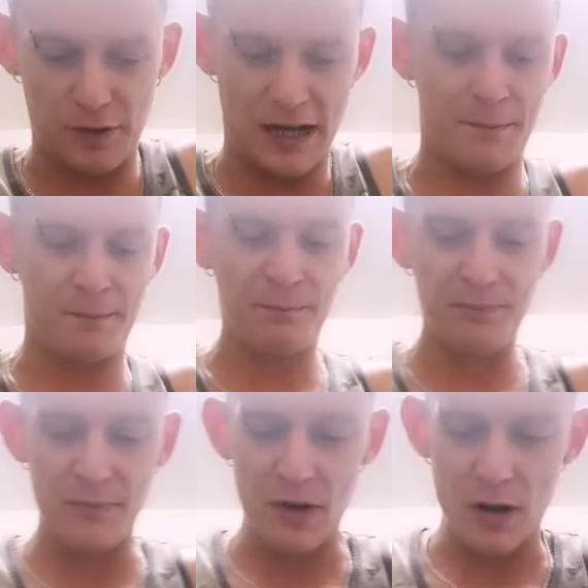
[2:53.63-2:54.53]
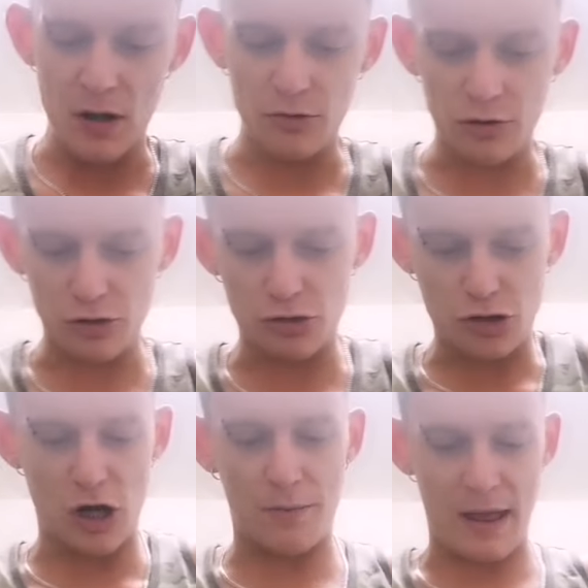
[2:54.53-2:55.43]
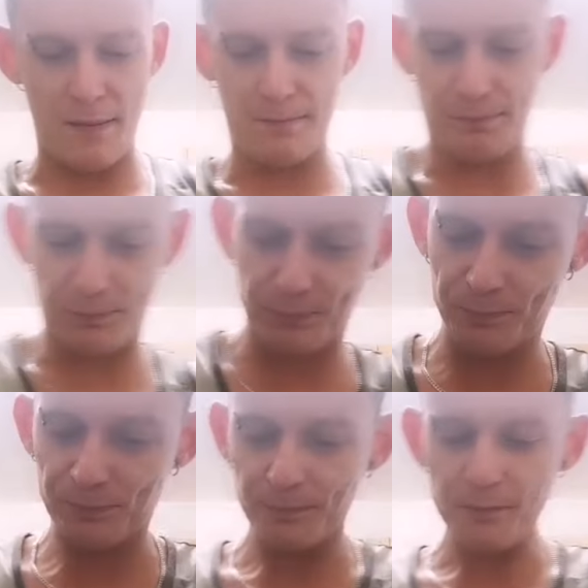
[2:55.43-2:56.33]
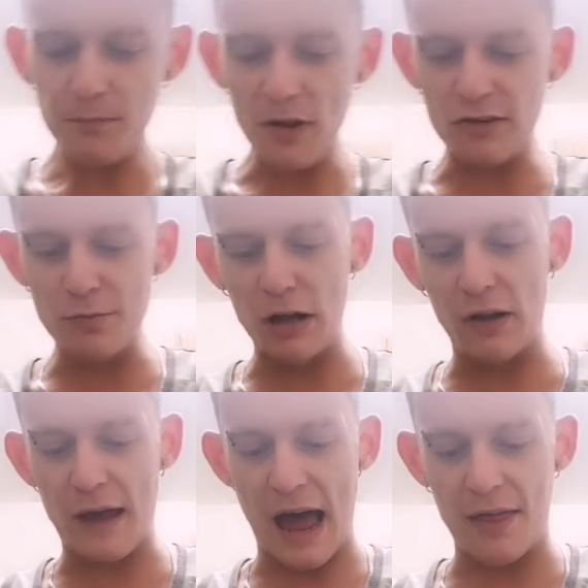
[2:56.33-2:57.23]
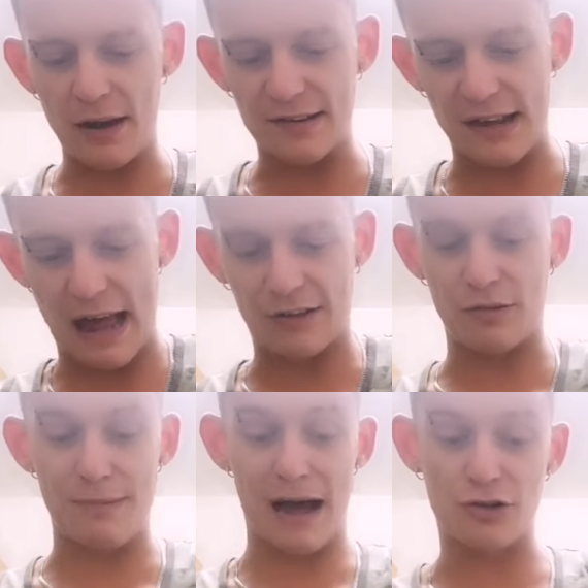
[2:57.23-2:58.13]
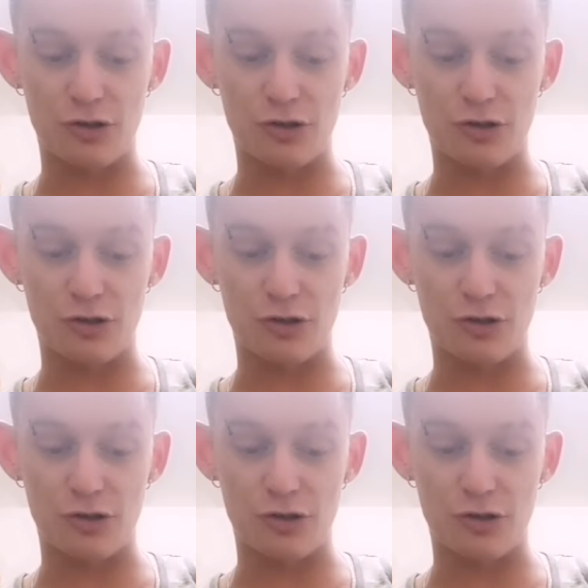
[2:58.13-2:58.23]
way of doing it. So just chop them. The smaller they are, the easier to